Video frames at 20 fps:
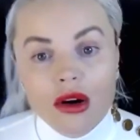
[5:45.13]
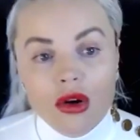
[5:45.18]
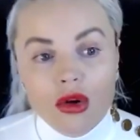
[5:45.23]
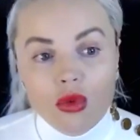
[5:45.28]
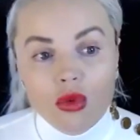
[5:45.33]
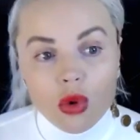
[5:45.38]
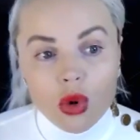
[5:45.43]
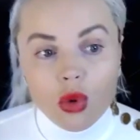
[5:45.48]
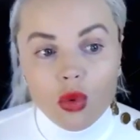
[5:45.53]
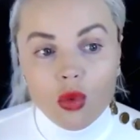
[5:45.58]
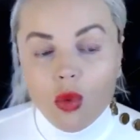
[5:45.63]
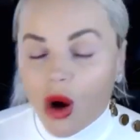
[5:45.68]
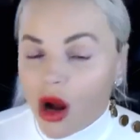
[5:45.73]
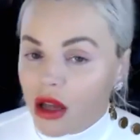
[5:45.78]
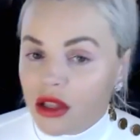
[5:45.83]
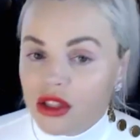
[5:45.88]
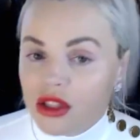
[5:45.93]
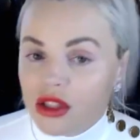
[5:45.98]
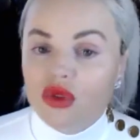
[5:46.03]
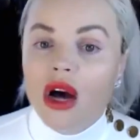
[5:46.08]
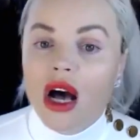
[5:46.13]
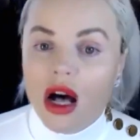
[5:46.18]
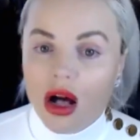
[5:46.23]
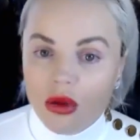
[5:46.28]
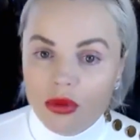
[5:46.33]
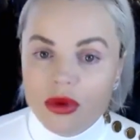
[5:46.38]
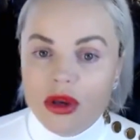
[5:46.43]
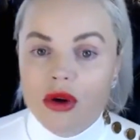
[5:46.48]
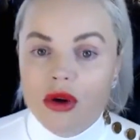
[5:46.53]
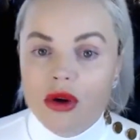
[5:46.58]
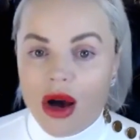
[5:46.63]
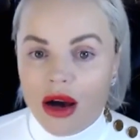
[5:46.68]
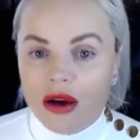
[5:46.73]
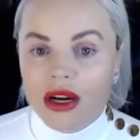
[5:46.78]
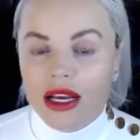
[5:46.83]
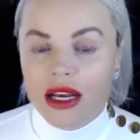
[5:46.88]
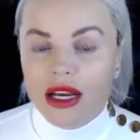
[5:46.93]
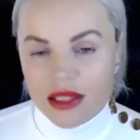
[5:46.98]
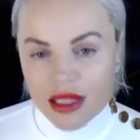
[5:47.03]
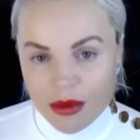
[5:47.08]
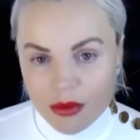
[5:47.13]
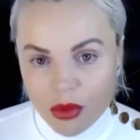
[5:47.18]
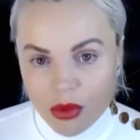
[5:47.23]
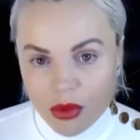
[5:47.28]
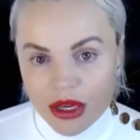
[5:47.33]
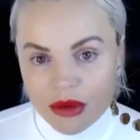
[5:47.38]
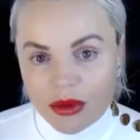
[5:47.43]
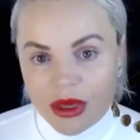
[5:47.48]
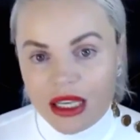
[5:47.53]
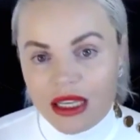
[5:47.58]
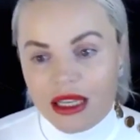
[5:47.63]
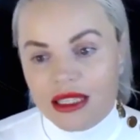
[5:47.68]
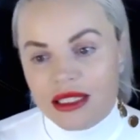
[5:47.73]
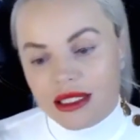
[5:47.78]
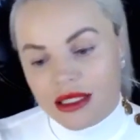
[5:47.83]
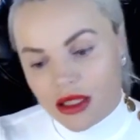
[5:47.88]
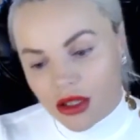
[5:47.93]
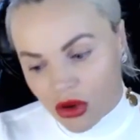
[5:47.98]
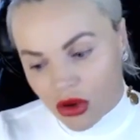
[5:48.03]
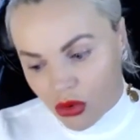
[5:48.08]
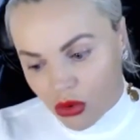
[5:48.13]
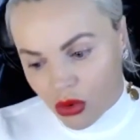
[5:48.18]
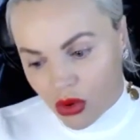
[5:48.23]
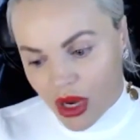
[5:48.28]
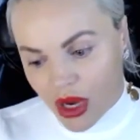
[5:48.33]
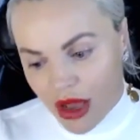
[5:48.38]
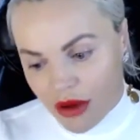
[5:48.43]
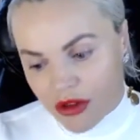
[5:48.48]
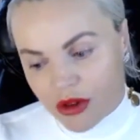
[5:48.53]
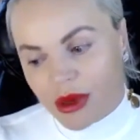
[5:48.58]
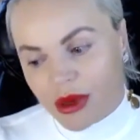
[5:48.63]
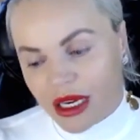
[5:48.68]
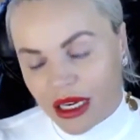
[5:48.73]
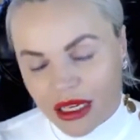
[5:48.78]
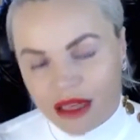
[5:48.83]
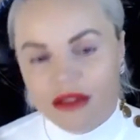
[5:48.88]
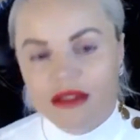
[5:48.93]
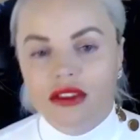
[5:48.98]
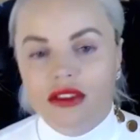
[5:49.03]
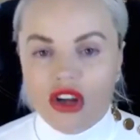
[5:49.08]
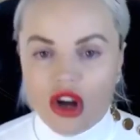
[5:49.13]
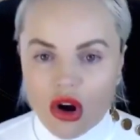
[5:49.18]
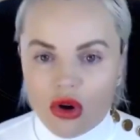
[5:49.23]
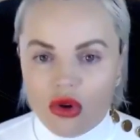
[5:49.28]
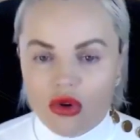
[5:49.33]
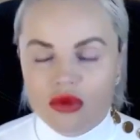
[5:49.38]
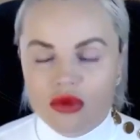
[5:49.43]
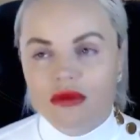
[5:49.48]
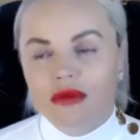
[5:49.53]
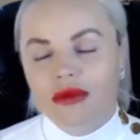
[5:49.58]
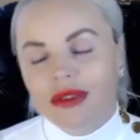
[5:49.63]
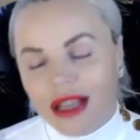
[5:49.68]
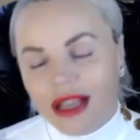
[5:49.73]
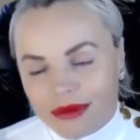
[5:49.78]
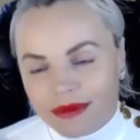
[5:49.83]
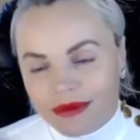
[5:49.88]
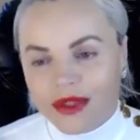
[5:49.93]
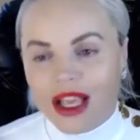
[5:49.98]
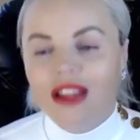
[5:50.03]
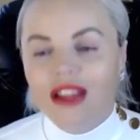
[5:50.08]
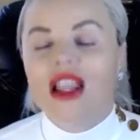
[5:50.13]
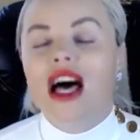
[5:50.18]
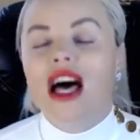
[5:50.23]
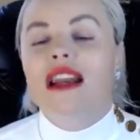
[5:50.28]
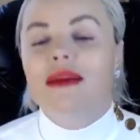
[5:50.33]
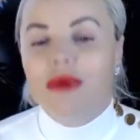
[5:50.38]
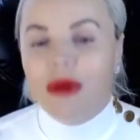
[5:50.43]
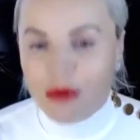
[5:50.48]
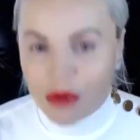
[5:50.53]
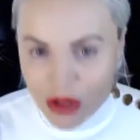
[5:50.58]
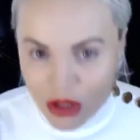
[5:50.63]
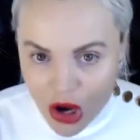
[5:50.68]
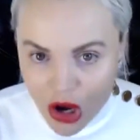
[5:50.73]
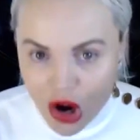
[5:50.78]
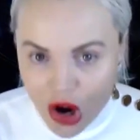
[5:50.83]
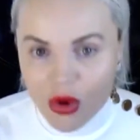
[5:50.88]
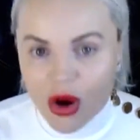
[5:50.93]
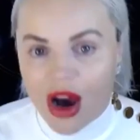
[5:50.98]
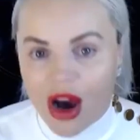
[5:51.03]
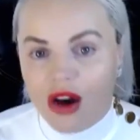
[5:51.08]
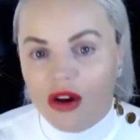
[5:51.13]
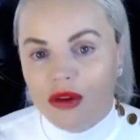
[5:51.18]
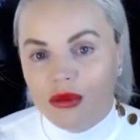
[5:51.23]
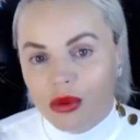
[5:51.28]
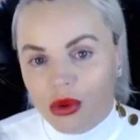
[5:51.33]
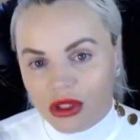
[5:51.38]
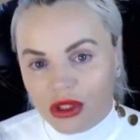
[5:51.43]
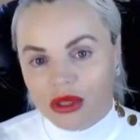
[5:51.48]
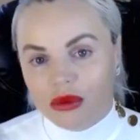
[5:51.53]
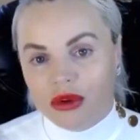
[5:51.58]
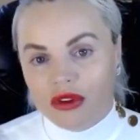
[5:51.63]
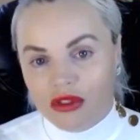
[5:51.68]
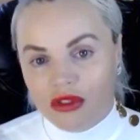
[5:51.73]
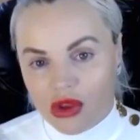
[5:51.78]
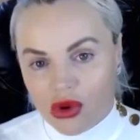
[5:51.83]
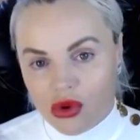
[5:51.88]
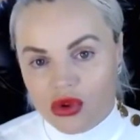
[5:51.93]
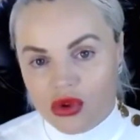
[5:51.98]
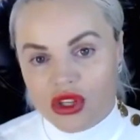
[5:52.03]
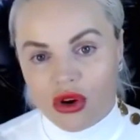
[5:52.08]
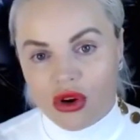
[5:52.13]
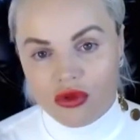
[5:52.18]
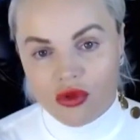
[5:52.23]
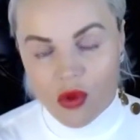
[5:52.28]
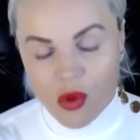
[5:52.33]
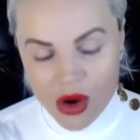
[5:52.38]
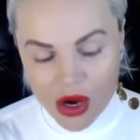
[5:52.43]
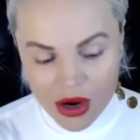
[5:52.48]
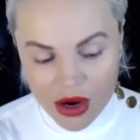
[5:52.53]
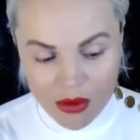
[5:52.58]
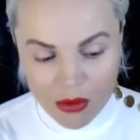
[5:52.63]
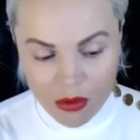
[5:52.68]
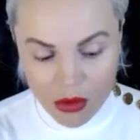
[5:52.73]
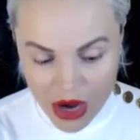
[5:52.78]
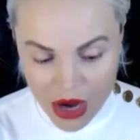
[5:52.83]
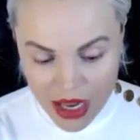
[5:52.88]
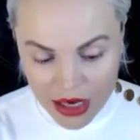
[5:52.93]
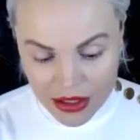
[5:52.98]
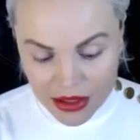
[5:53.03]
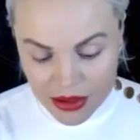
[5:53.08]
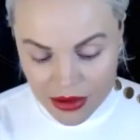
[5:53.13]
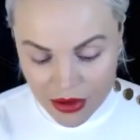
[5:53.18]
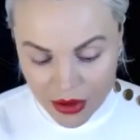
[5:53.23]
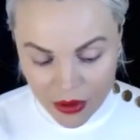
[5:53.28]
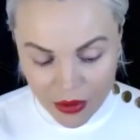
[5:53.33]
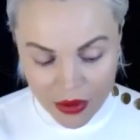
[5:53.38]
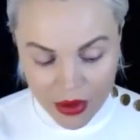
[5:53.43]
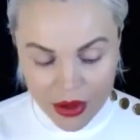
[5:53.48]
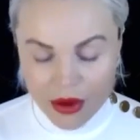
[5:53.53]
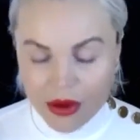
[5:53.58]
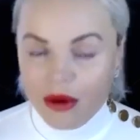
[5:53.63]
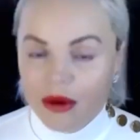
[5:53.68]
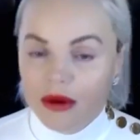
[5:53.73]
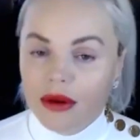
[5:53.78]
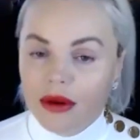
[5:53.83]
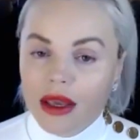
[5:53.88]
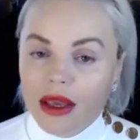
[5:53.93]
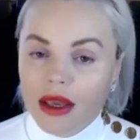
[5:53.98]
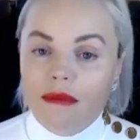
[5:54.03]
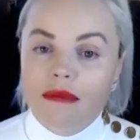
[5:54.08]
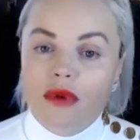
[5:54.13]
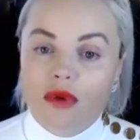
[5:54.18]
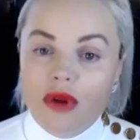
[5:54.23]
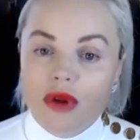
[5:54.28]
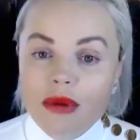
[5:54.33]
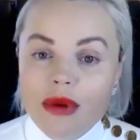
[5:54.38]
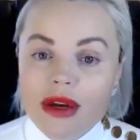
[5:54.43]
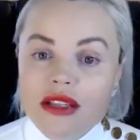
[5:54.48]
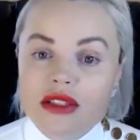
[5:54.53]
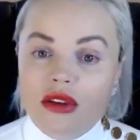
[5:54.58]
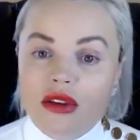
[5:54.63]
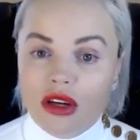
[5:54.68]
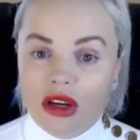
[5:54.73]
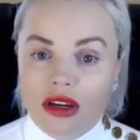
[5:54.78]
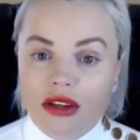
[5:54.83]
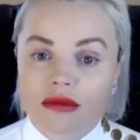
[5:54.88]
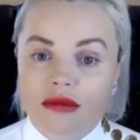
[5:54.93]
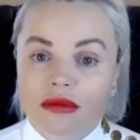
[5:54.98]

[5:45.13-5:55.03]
will want to help you out at some point. Because everybody know, a lot of people know how important reviews are for a brand. So yeah, rebates are good.